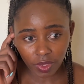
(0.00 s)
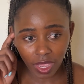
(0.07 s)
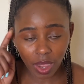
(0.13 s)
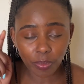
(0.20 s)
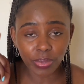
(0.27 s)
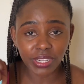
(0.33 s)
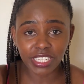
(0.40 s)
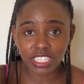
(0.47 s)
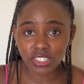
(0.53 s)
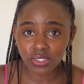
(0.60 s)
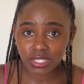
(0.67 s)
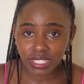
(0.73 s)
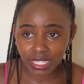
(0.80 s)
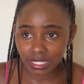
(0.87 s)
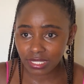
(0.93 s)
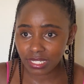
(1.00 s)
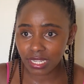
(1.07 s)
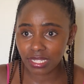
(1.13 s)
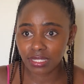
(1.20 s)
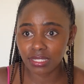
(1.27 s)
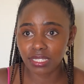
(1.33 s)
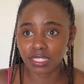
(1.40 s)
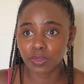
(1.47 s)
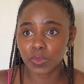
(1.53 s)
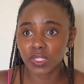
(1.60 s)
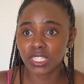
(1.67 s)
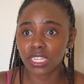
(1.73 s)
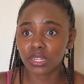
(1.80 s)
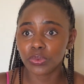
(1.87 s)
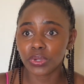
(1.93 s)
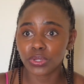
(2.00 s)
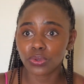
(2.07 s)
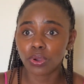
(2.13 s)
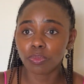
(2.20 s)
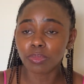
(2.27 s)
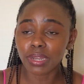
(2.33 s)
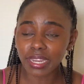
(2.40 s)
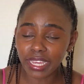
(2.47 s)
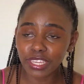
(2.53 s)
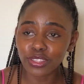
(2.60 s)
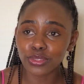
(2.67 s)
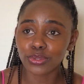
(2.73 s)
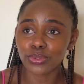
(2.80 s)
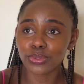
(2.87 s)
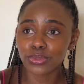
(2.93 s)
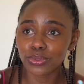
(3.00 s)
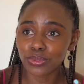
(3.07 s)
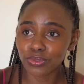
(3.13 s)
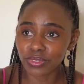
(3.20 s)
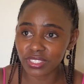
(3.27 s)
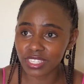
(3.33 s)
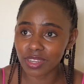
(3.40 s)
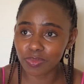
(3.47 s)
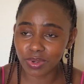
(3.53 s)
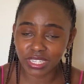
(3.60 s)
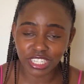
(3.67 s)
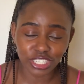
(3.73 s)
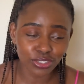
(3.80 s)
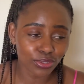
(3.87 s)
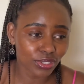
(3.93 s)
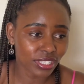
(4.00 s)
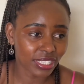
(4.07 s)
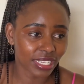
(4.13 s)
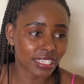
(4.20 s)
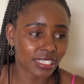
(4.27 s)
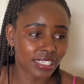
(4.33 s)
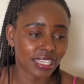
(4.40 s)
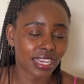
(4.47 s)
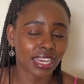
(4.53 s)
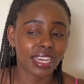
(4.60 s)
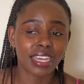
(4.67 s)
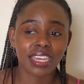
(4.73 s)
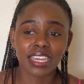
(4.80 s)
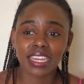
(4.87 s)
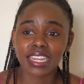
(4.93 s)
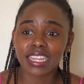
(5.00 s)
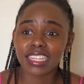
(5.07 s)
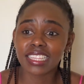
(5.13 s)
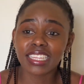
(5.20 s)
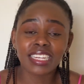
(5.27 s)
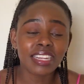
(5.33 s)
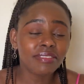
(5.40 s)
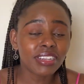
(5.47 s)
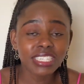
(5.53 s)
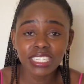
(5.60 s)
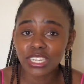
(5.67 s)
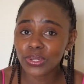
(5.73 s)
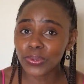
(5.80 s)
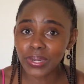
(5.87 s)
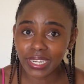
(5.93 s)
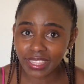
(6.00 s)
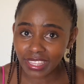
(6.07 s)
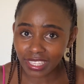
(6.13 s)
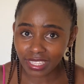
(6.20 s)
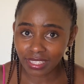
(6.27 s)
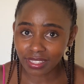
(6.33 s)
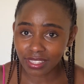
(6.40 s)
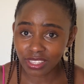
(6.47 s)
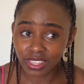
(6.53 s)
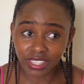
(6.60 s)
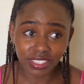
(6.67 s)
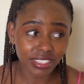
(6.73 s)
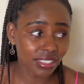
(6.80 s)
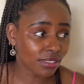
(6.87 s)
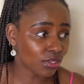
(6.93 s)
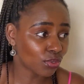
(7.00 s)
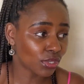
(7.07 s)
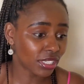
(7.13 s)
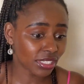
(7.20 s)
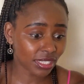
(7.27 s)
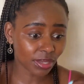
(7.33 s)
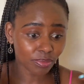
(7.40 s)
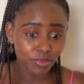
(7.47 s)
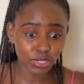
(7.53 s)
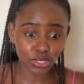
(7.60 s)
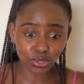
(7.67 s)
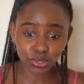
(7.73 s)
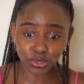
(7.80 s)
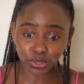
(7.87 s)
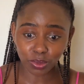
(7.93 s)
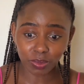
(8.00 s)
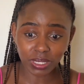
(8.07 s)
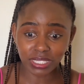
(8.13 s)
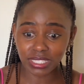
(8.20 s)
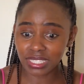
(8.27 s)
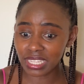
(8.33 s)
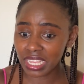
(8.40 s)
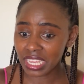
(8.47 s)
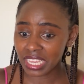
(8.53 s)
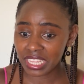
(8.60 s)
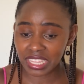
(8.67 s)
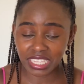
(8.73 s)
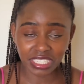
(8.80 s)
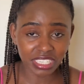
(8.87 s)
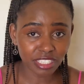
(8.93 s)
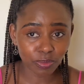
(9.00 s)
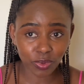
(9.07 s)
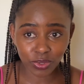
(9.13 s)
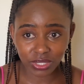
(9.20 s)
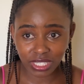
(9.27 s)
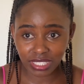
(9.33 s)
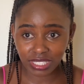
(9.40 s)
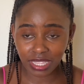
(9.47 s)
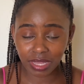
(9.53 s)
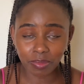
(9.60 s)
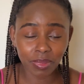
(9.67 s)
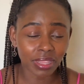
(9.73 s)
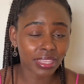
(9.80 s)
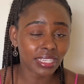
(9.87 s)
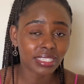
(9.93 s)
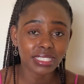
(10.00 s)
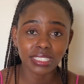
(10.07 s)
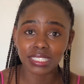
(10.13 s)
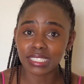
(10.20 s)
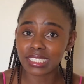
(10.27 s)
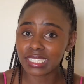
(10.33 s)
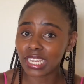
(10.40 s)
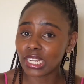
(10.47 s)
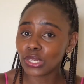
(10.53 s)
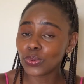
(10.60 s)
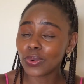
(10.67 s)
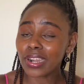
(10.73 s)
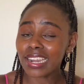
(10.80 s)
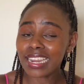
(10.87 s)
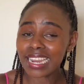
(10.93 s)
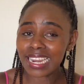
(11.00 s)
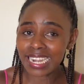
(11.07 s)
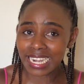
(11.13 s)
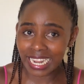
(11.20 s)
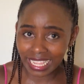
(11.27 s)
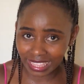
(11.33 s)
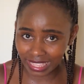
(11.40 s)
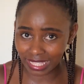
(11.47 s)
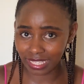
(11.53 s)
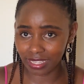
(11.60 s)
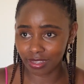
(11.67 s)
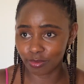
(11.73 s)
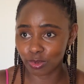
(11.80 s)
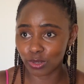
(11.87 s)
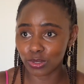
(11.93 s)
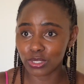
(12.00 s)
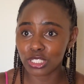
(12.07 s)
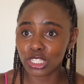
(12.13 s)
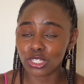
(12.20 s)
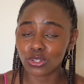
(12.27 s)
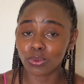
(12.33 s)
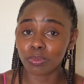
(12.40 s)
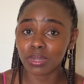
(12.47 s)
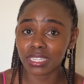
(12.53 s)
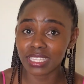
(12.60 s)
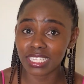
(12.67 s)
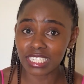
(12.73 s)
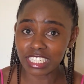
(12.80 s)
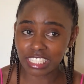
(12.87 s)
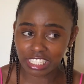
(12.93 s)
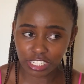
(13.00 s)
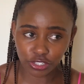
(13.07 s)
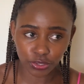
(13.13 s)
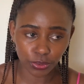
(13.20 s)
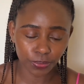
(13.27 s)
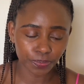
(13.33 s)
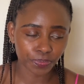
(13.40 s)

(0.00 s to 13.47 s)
application centers, especially when you apply through visa application center, they never tell you anything. You just submit your documents, they just process them, and they tell you nothing because they don't make the decision.